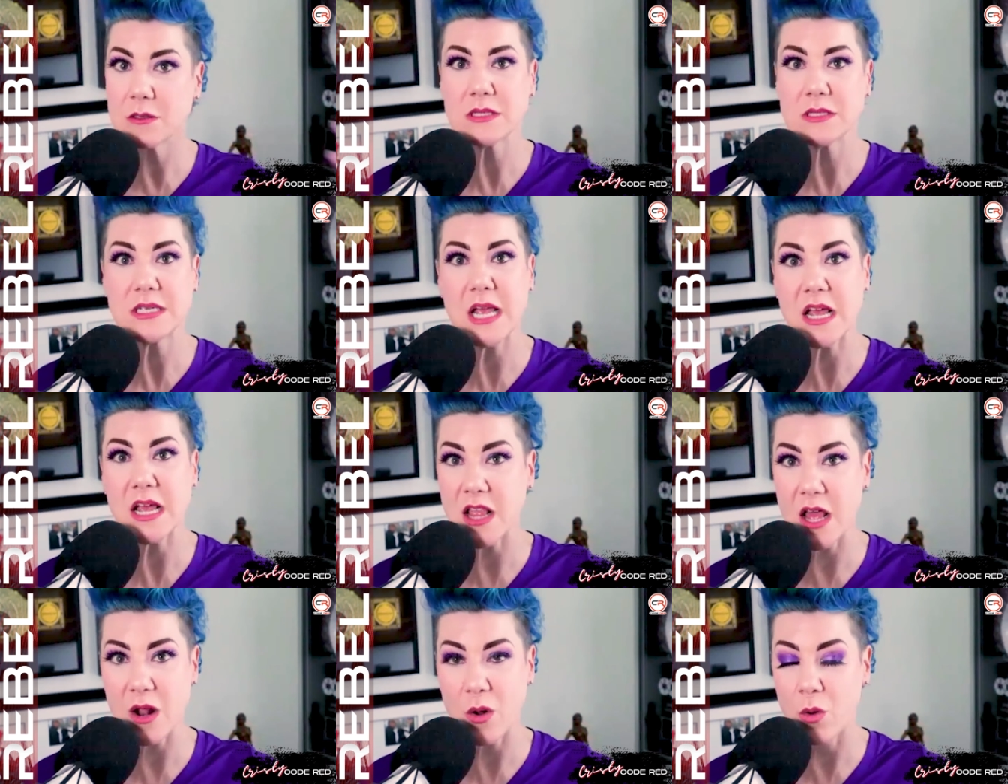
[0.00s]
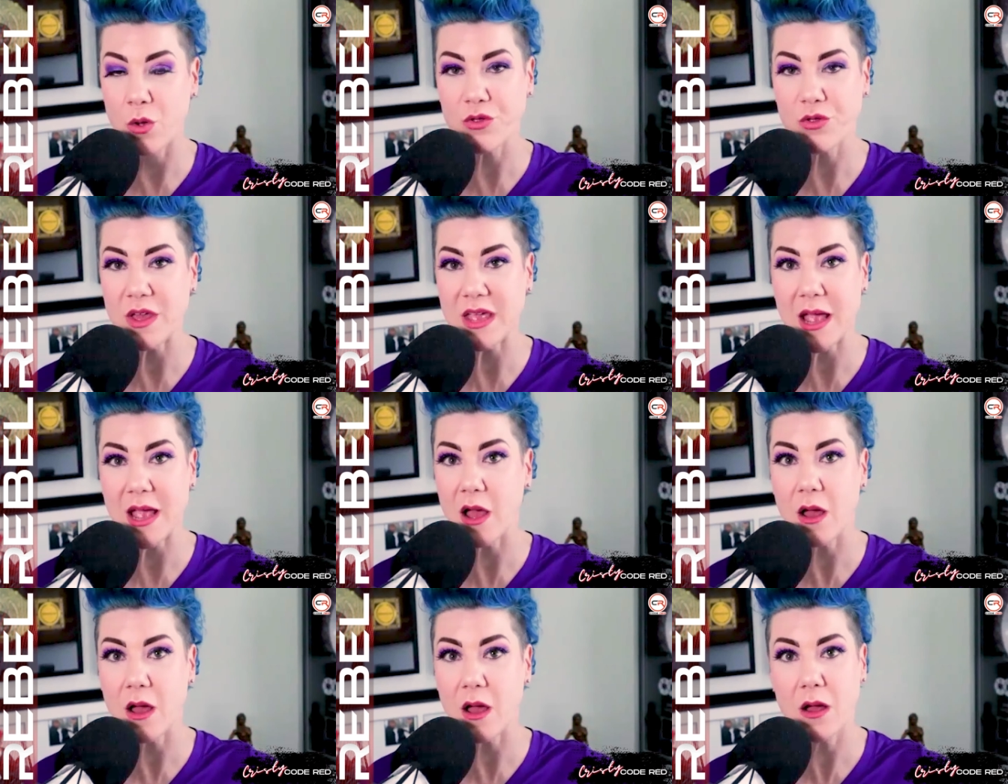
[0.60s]
get that whole
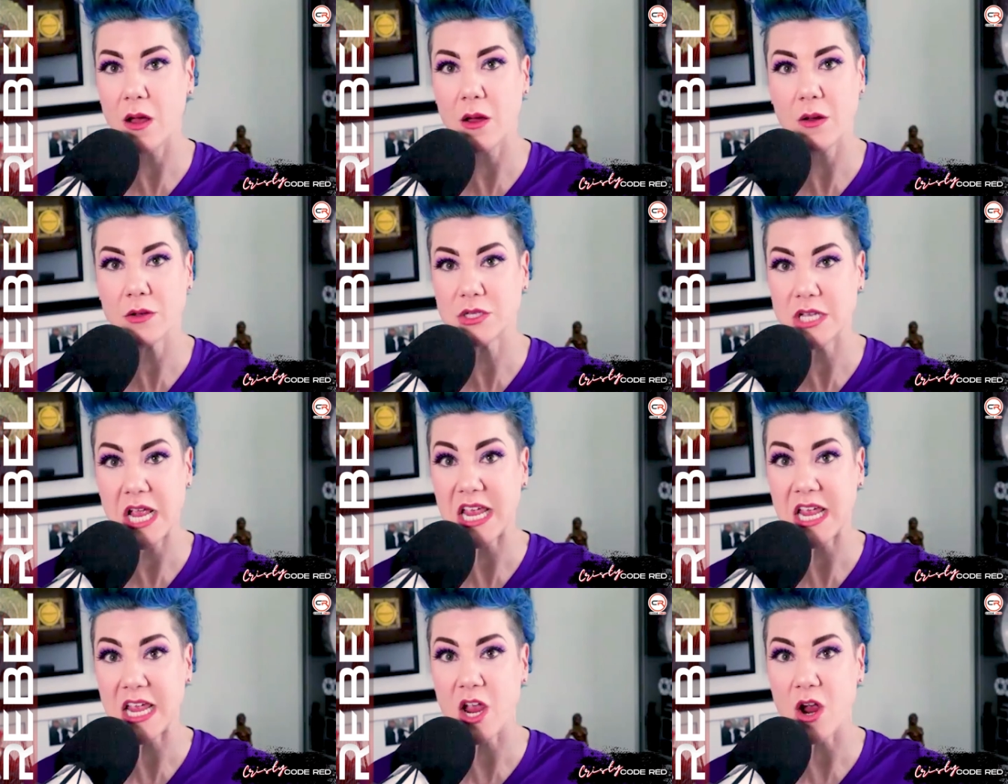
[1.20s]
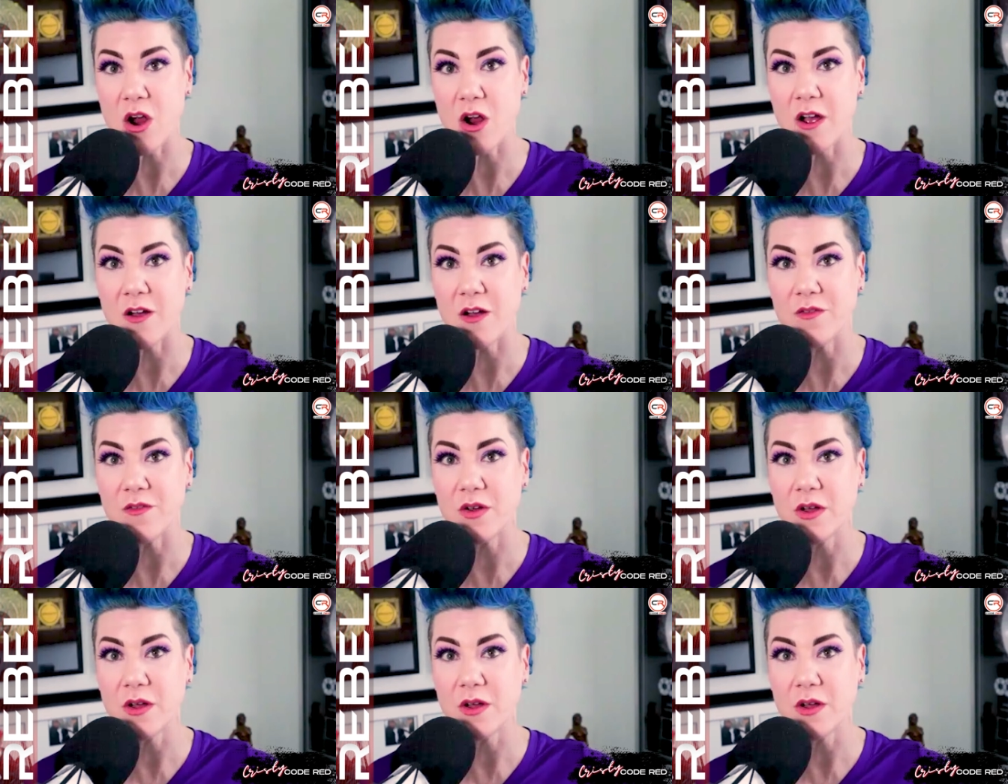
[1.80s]
thing uh, taken care of.